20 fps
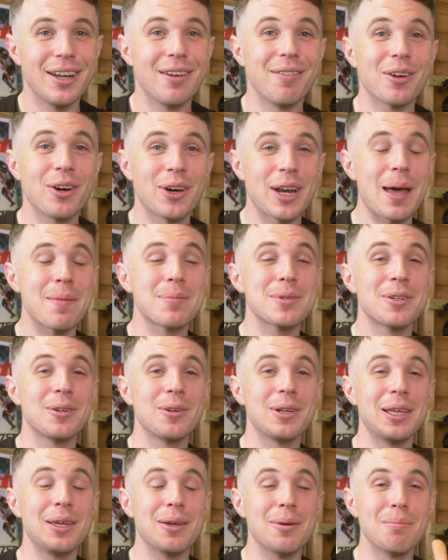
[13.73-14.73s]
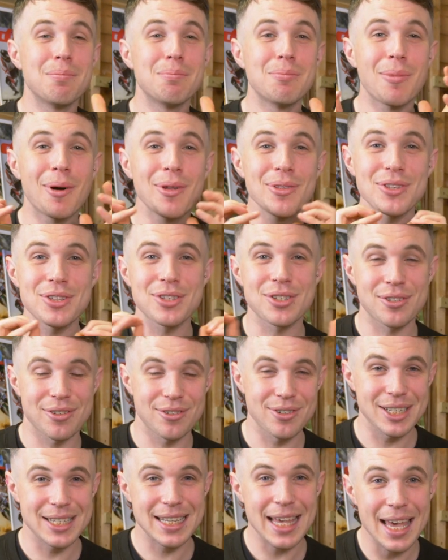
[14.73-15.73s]
I've got an absolutely
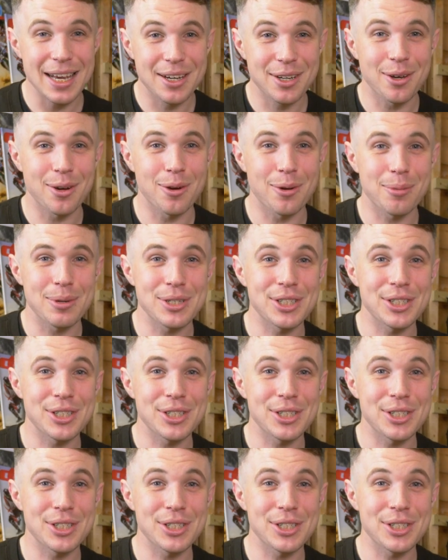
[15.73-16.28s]
monstrous head cold,